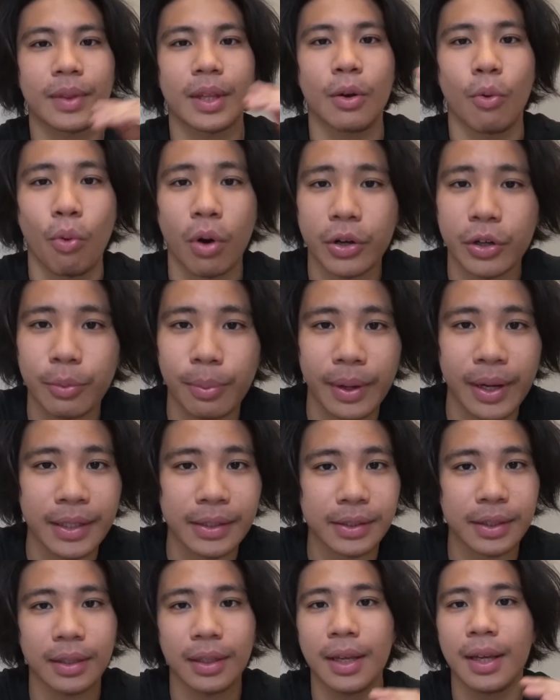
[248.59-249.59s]
Work your
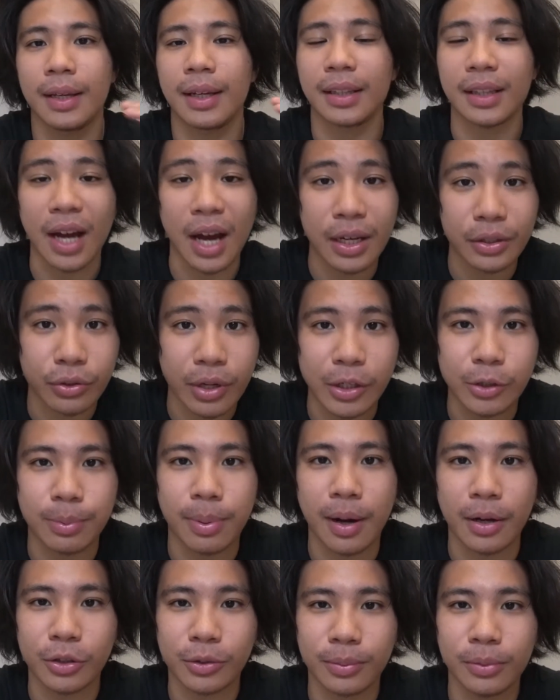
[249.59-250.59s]
best, get the highest grades
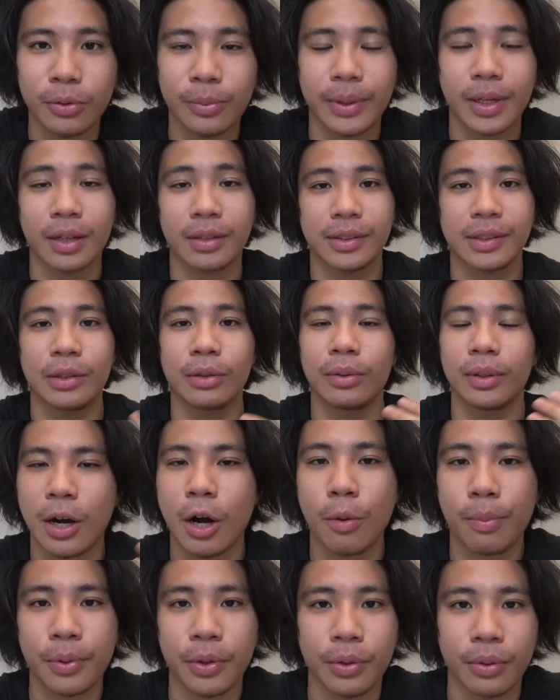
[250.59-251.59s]
possible because it'll
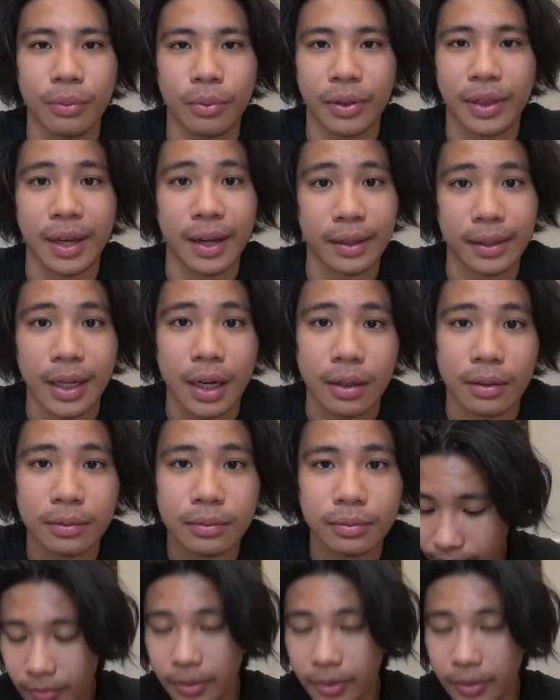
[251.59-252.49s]
help you without a doubt.